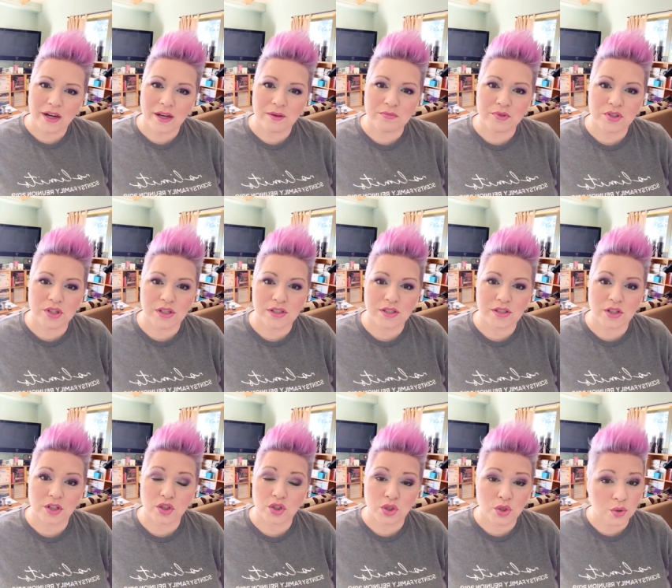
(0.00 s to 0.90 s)
I'm
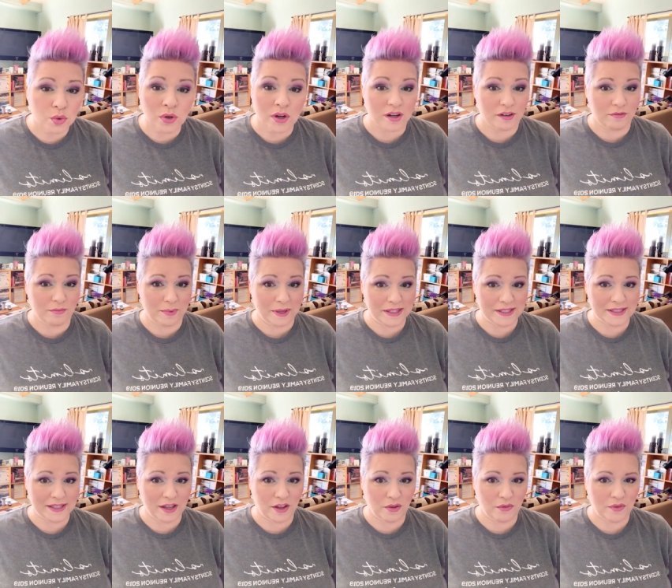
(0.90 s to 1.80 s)
just sure of
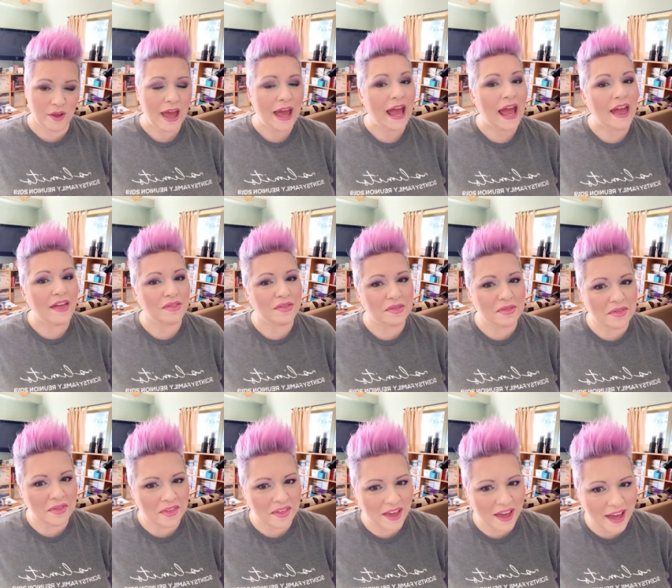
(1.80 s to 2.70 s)
myself and
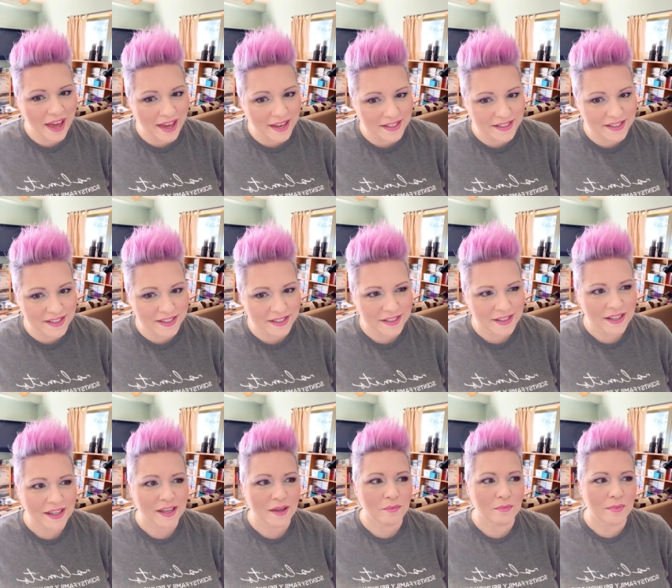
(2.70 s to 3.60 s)
that
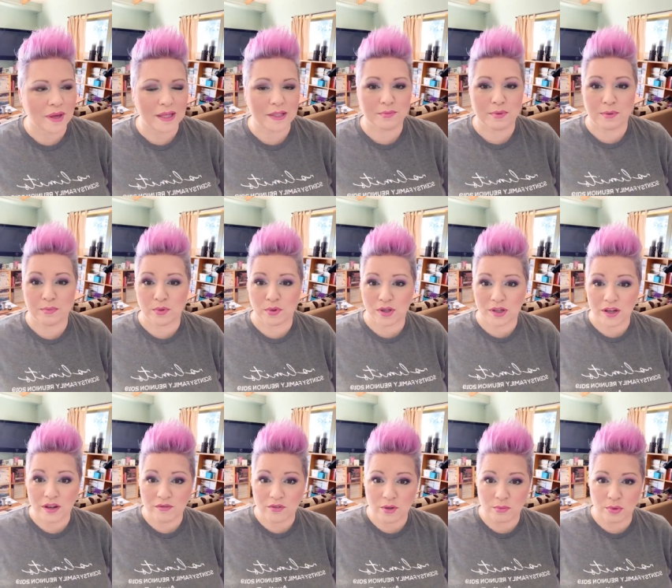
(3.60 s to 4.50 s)
makes people
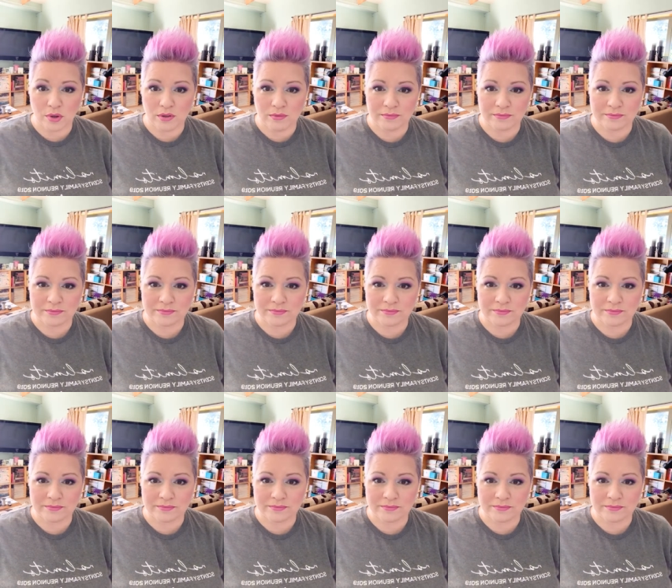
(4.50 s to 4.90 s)
uncomfortable